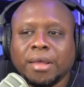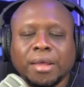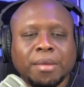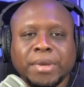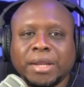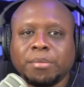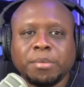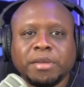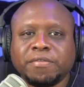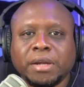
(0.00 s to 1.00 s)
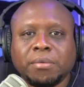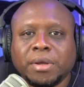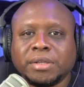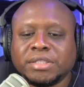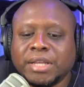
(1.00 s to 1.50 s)
Man, I'm a big fan of
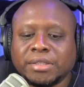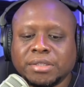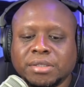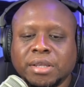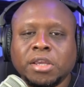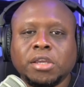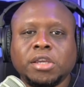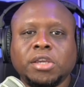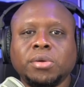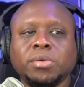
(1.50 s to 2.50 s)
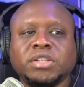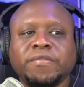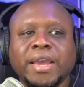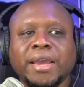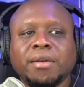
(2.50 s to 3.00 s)
Ron DeSantis. Huge
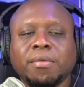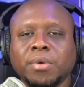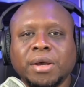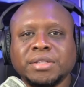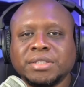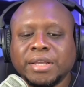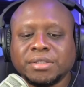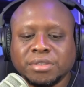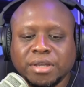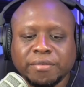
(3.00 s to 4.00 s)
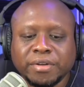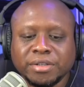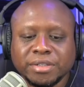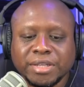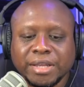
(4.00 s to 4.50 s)
fan of Ron DeSantis. Governor
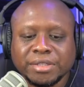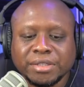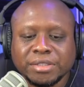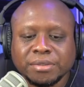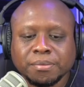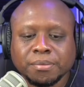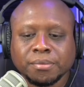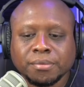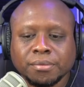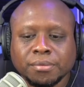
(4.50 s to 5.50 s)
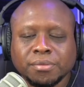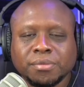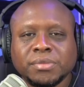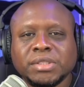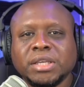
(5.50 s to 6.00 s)
DeSantis
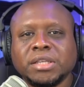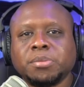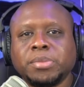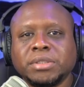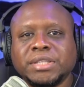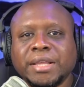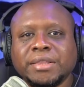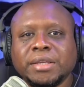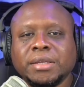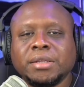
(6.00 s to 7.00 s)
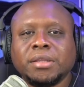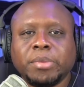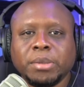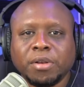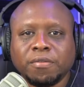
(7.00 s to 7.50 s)
is protecting the
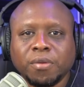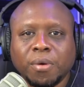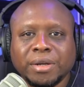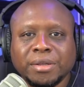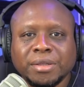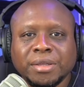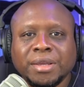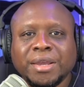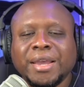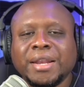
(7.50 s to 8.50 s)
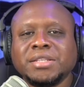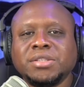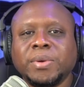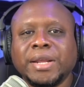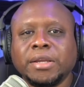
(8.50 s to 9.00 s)
people of Florida, and he's
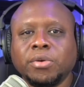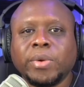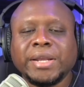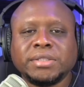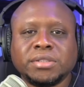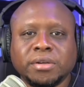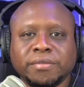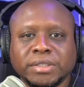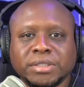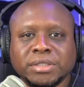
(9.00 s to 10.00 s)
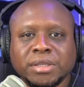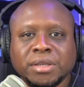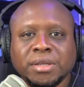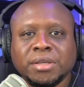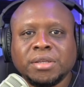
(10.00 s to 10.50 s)
doing a great service
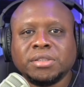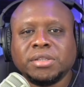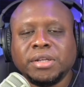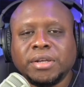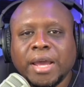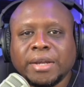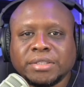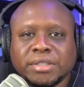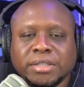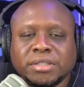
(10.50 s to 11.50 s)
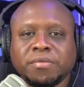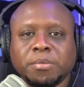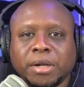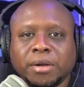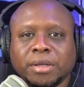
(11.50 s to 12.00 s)
to the United States of
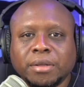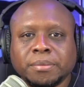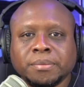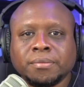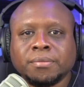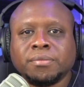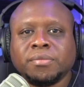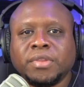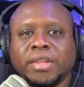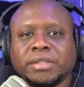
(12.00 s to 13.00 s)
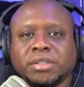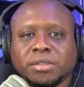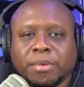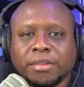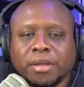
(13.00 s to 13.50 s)
America. That's
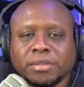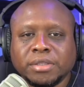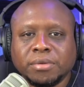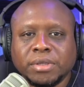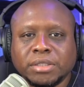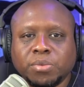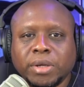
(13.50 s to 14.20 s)
just my thoughts on this.